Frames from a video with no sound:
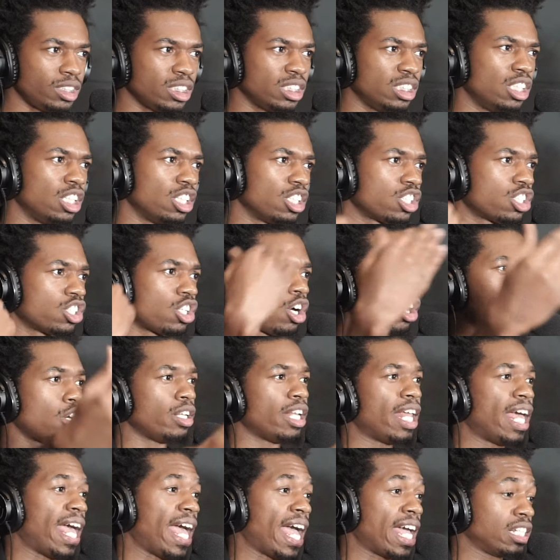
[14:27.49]
the song
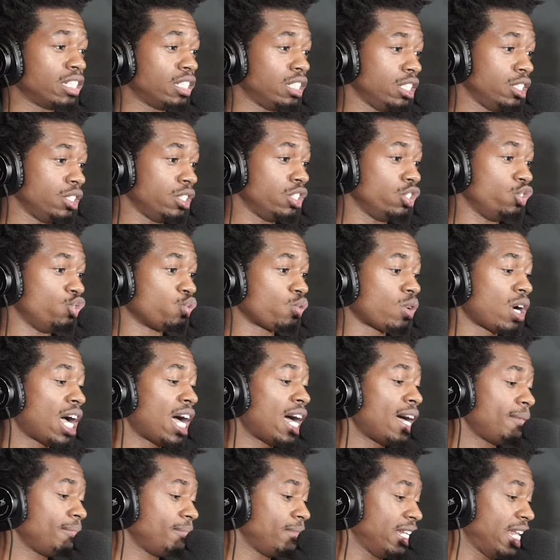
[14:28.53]
that actually
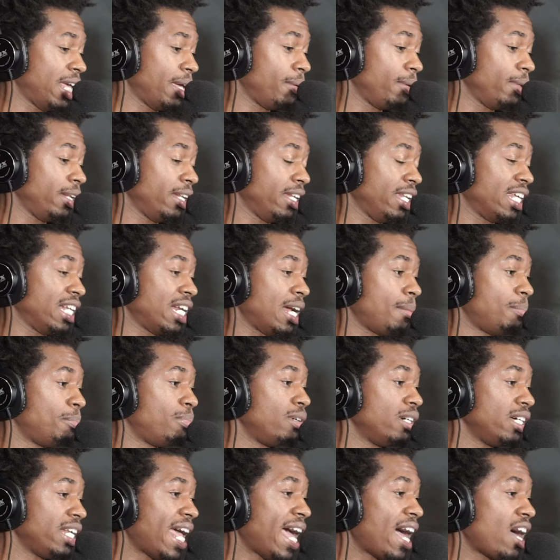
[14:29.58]
dropped, that I
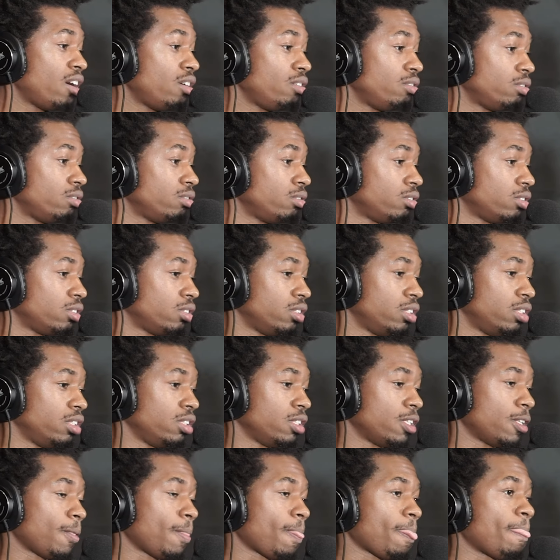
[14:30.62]
put out,
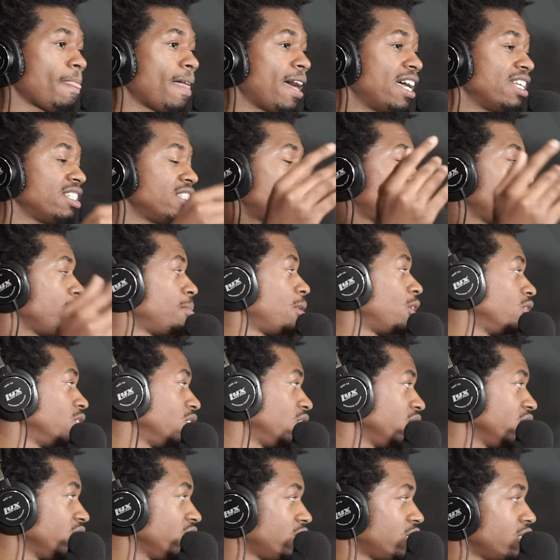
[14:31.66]
I say Mona
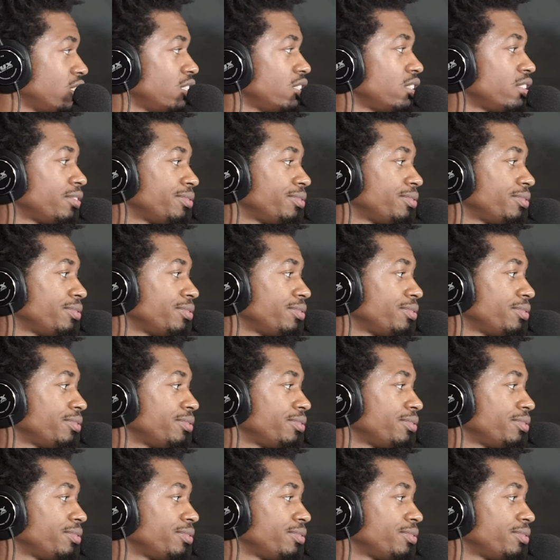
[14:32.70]
Lisa.